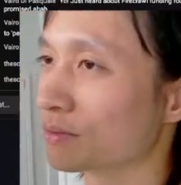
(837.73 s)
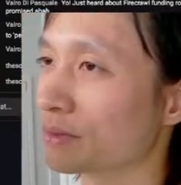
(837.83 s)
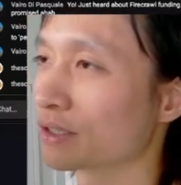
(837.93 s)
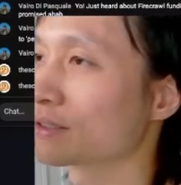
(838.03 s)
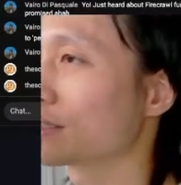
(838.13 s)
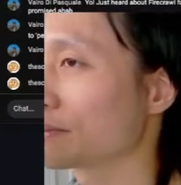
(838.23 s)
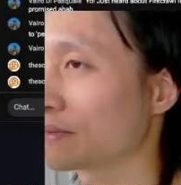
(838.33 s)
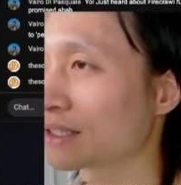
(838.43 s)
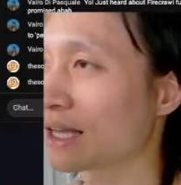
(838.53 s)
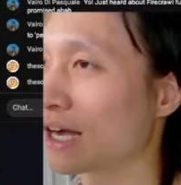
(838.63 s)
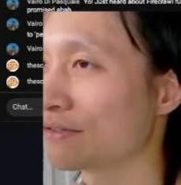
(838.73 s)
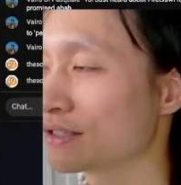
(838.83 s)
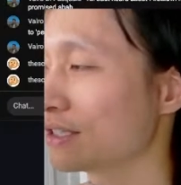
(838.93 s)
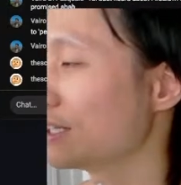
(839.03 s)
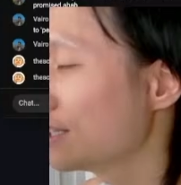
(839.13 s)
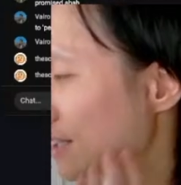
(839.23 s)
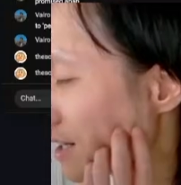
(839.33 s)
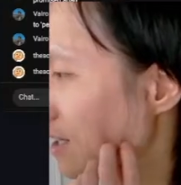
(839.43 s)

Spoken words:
because I've seen